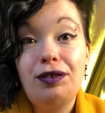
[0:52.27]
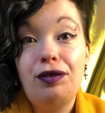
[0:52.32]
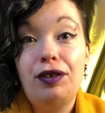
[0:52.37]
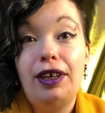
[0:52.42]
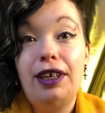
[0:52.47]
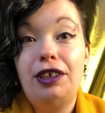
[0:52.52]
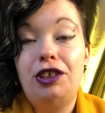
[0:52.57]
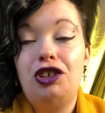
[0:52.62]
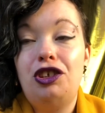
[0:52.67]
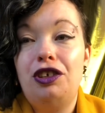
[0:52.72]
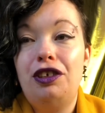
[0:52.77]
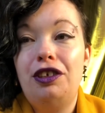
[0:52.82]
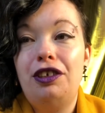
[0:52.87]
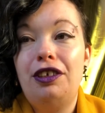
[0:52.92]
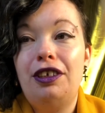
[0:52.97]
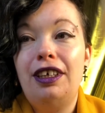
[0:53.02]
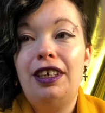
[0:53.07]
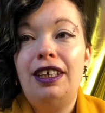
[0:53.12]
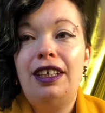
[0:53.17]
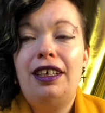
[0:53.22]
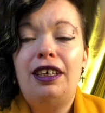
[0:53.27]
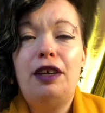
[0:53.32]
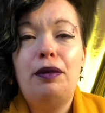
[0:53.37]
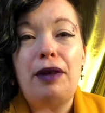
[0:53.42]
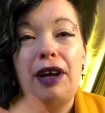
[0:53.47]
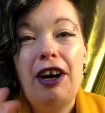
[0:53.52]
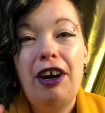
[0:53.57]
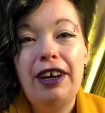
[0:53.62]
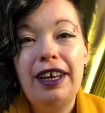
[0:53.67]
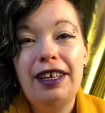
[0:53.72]
fashion,
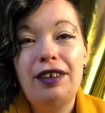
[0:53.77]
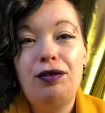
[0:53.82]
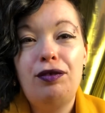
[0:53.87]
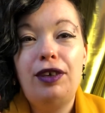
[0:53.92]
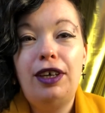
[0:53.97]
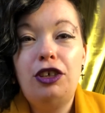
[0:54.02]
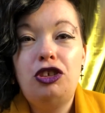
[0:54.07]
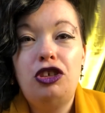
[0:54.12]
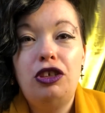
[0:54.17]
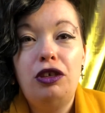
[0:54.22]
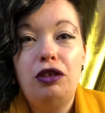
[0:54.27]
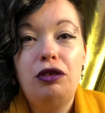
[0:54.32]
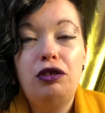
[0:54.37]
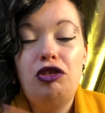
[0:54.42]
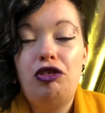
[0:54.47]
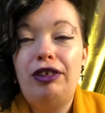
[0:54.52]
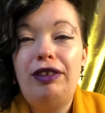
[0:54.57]
high-end fashion, luxury